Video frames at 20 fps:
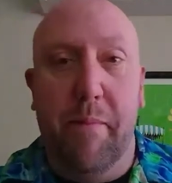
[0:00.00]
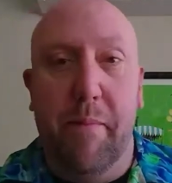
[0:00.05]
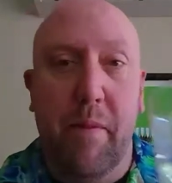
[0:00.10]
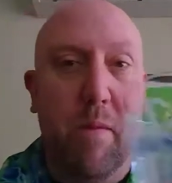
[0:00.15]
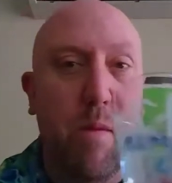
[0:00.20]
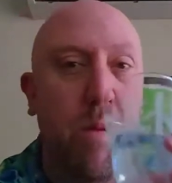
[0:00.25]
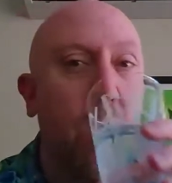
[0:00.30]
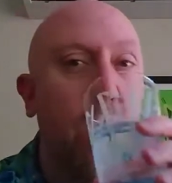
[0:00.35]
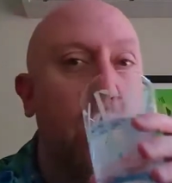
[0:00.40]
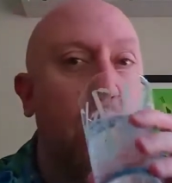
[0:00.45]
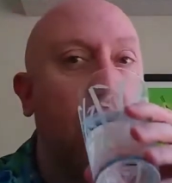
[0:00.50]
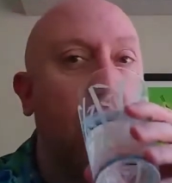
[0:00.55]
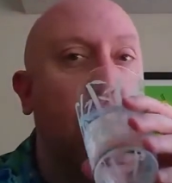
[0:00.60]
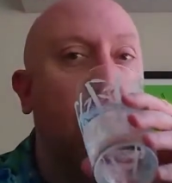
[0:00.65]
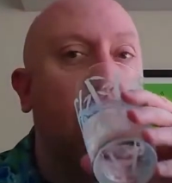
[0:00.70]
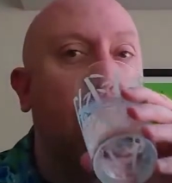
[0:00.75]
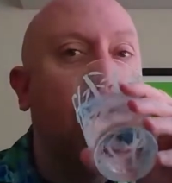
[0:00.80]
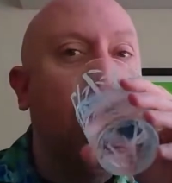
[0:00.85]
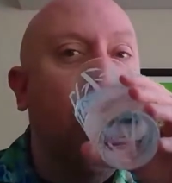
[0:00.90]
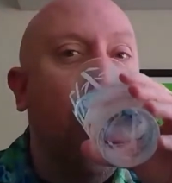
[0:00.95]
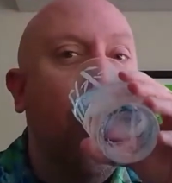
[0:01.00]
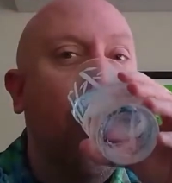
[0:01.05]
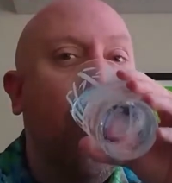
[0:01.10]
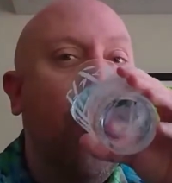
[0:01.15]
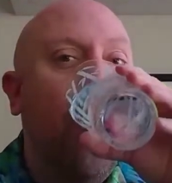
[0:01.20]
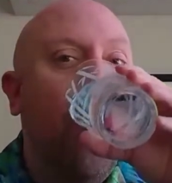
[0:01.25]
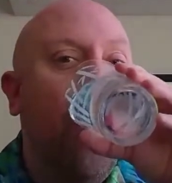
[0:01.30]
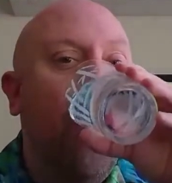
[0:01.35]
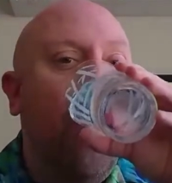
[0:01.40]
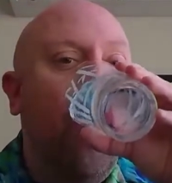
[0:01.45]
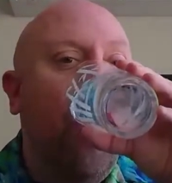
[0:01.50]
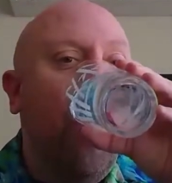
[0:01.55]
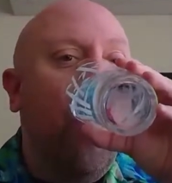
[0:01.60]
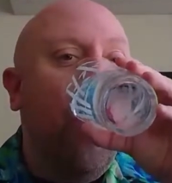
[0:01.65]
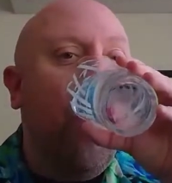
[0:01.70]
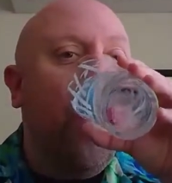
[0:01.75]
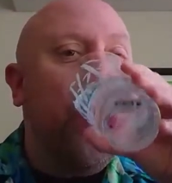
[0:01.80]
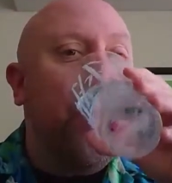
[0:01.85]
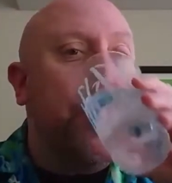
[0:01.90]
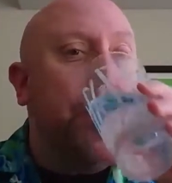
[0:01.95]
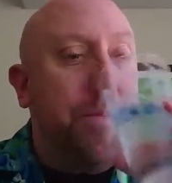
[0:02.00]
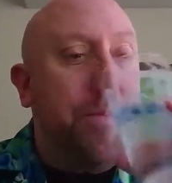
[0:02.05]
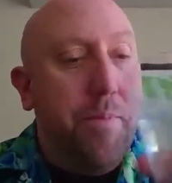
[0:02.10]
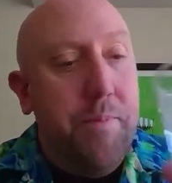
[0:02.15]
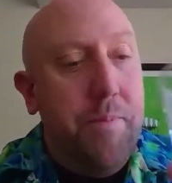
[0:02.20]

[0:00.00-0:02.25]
I I remember like the